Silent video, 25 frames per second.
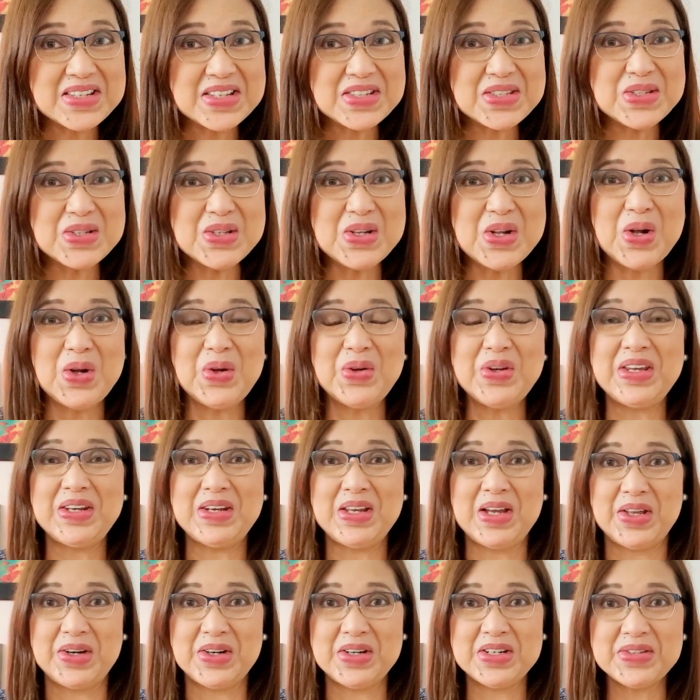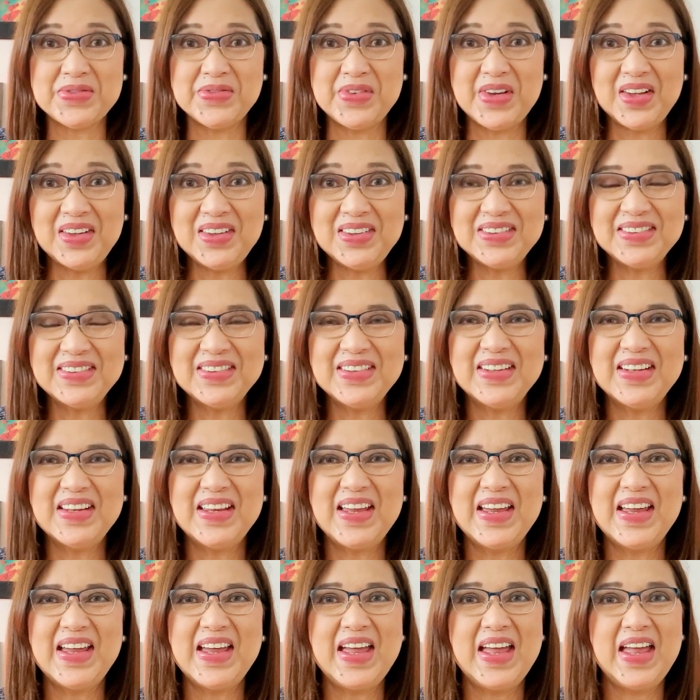to go in Huntersville?
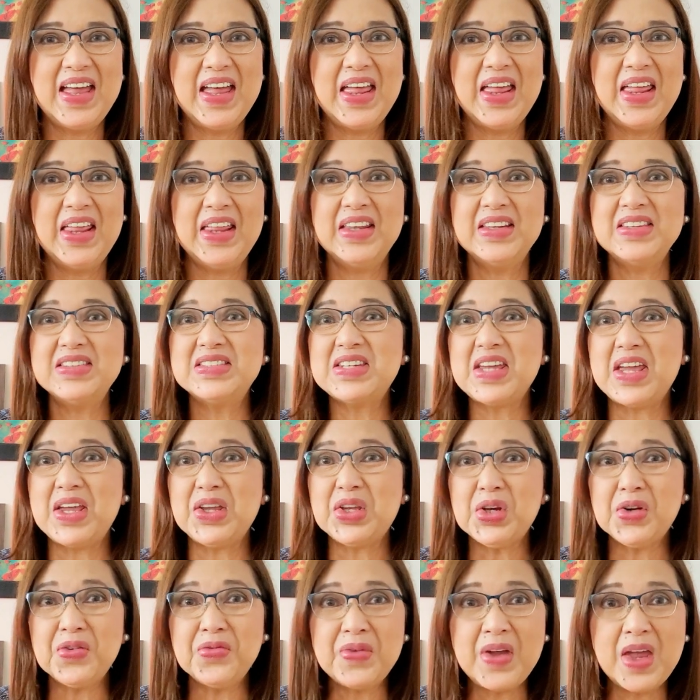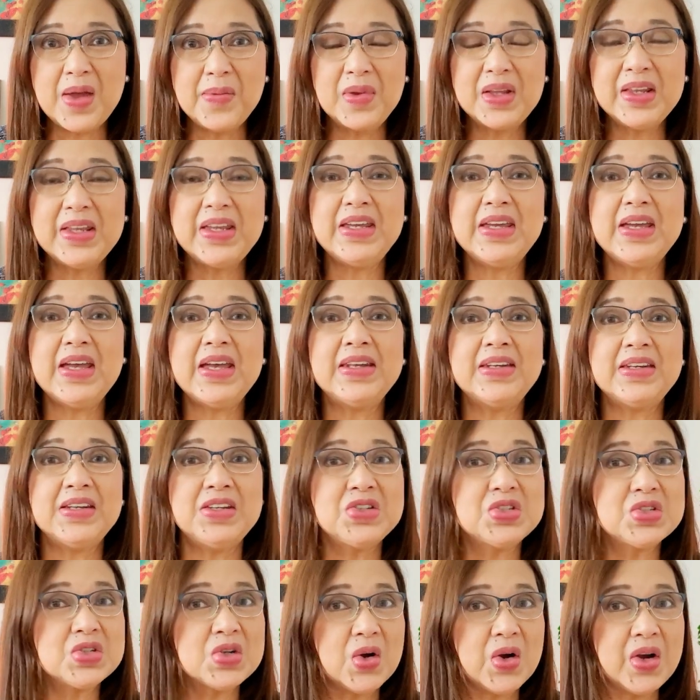Take your family and
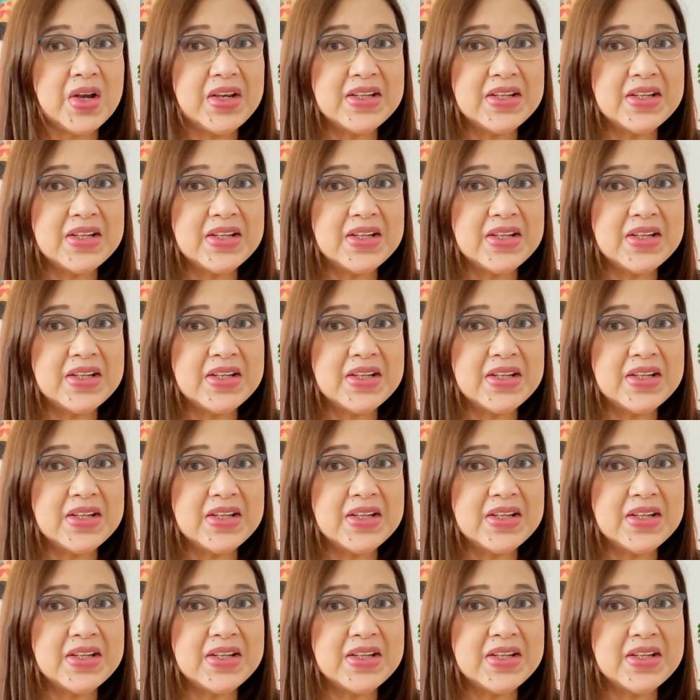enjoy the